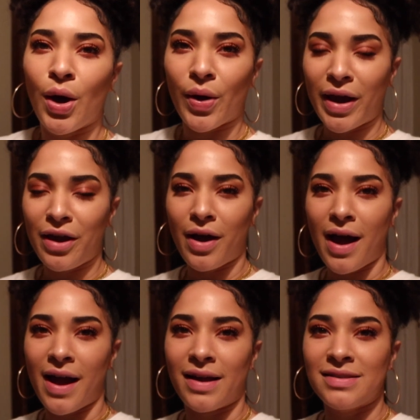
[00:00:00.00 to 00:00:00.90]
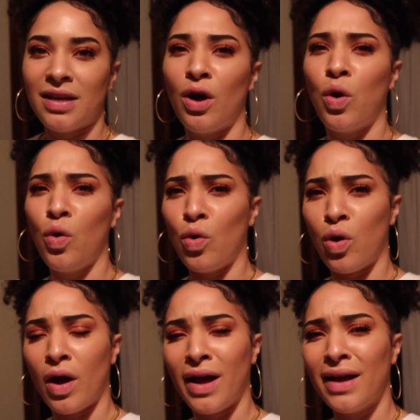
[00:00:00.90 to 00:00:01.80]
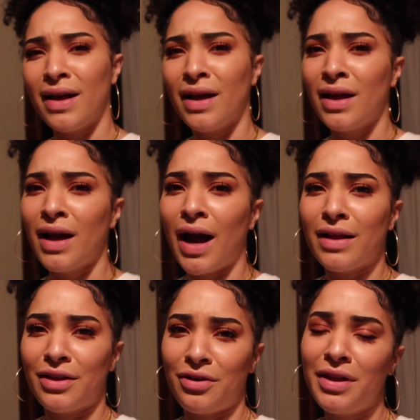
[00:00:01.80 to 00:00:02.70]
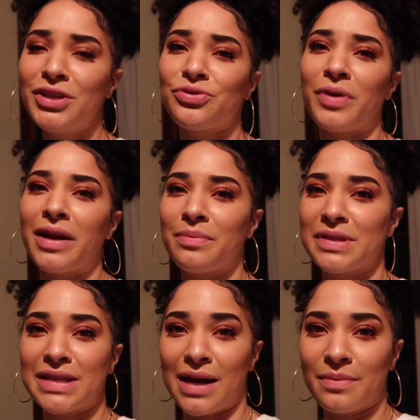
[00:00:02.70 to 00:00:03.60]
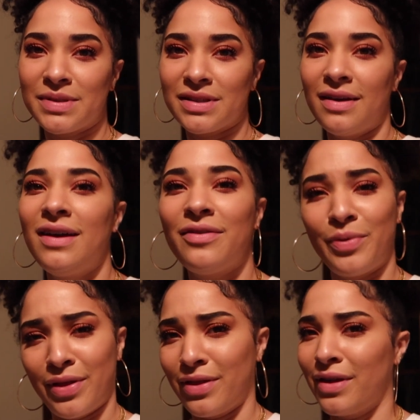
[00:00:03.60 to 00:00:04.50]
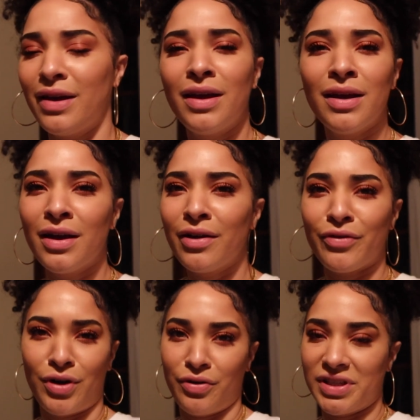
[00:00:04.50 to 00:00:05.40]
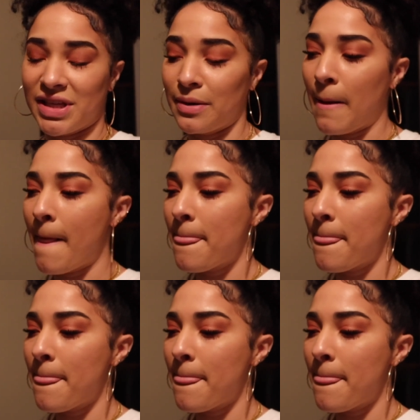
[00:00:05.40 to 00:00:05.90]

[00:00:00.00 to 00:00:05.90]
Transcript: Okay, you guys. Whew. I literally just ran up the steps for no reason.